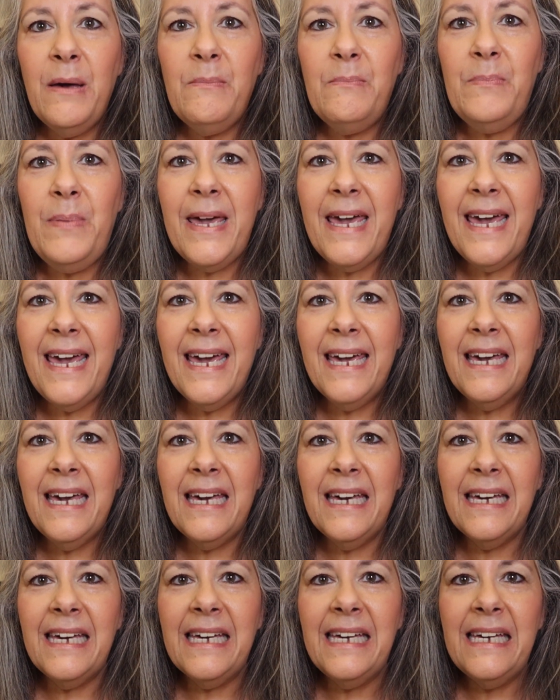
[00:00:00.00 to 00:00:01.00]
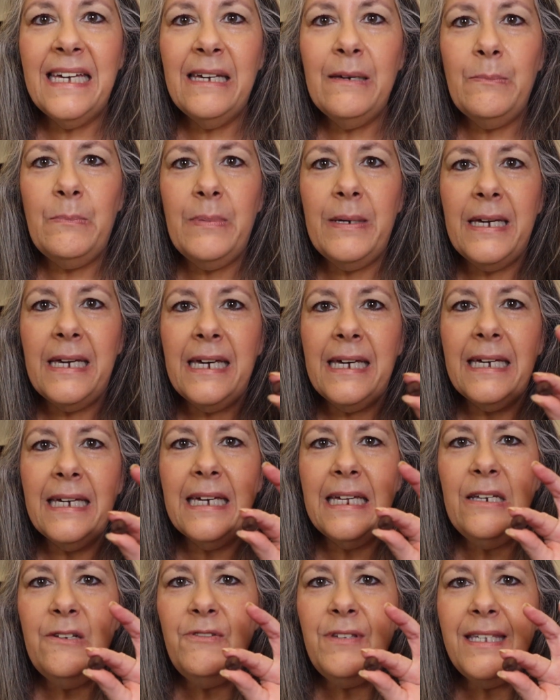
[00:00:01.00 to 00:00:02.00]

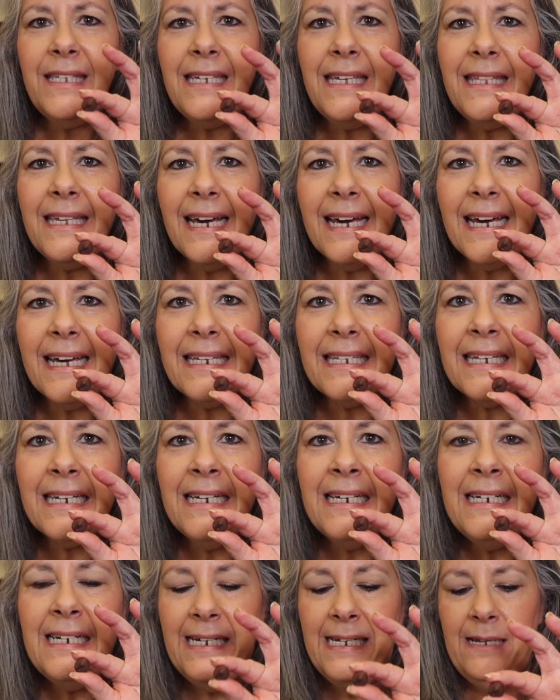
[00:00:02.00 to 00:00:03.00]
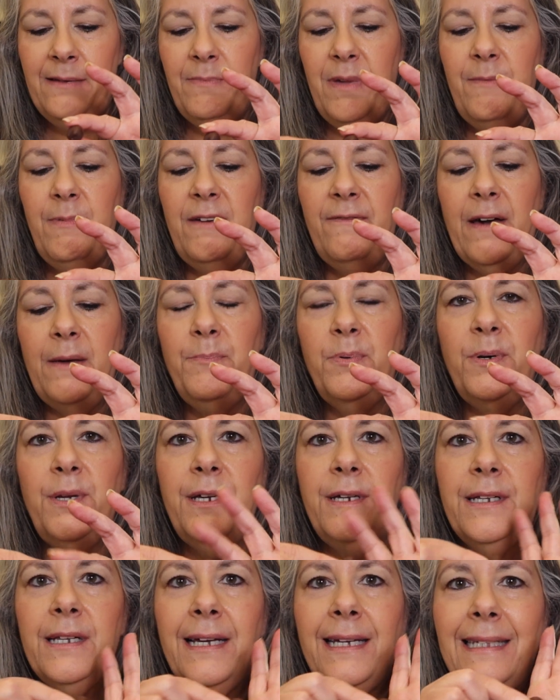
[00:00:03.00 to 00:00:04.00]
Can you see that? Maybe if I put
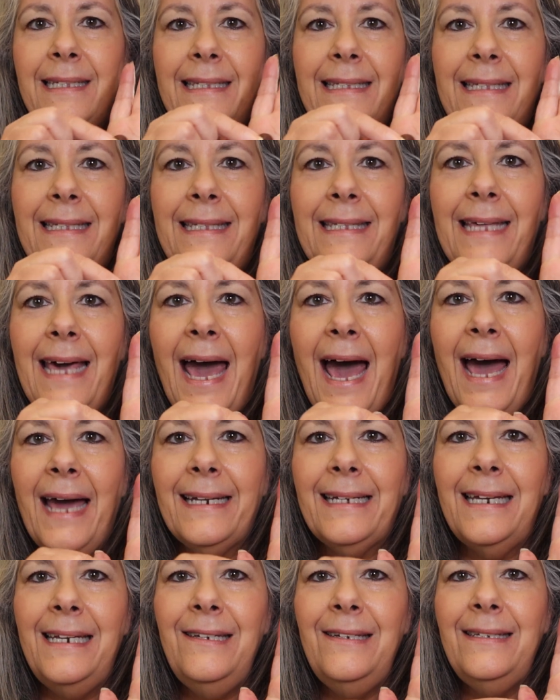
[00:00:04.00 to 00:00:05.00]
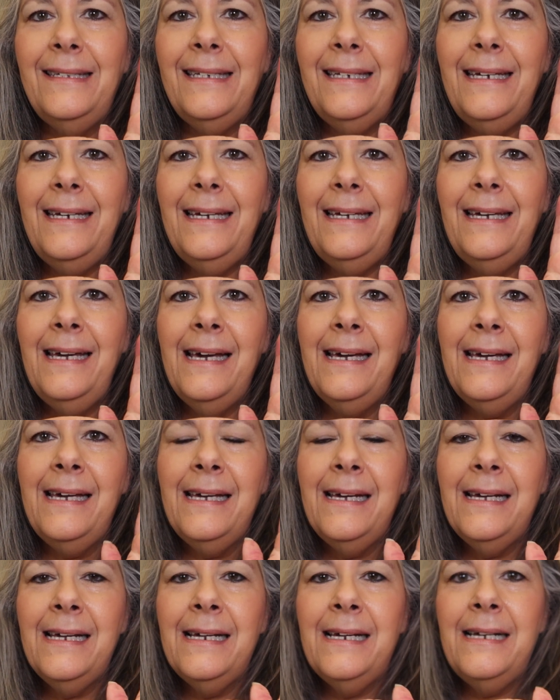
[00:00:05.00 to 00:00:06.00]
it like that. Can you see?
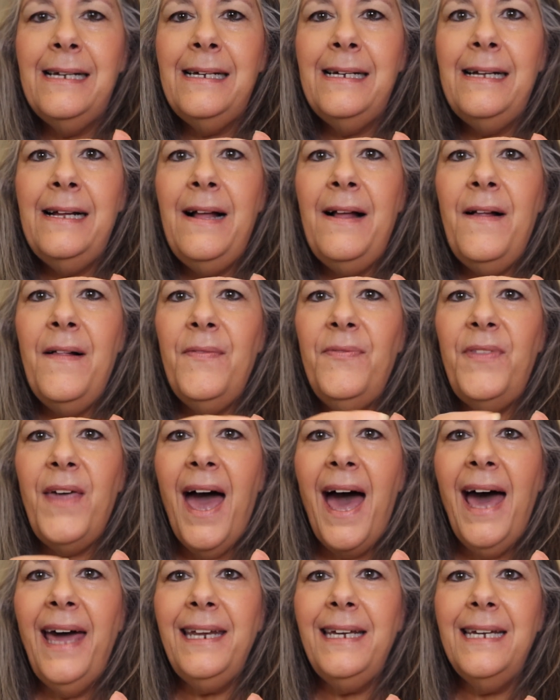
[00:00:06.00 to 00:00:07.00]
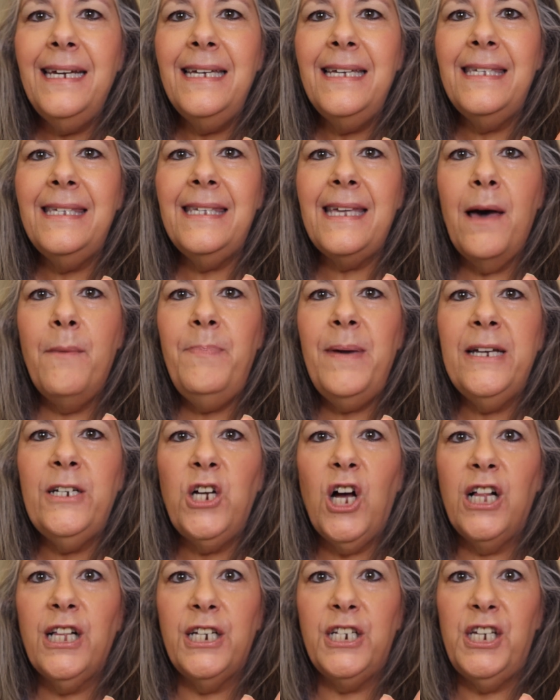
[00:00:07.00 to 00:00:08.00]
That is a big
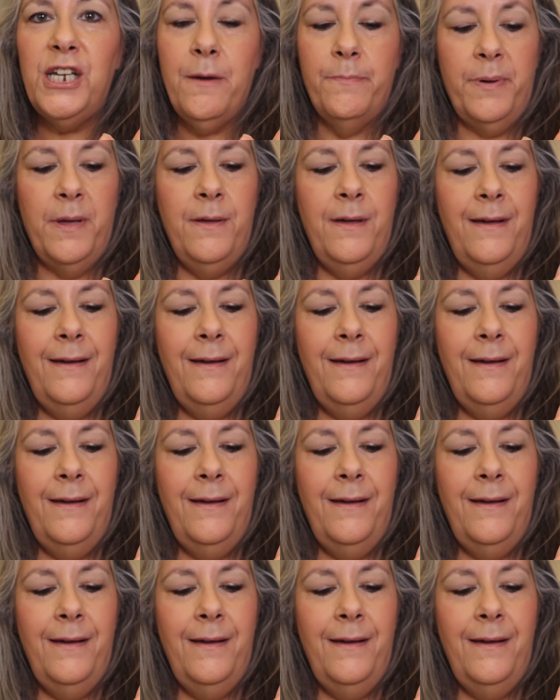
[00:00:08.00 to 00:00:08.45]
chocolate chip.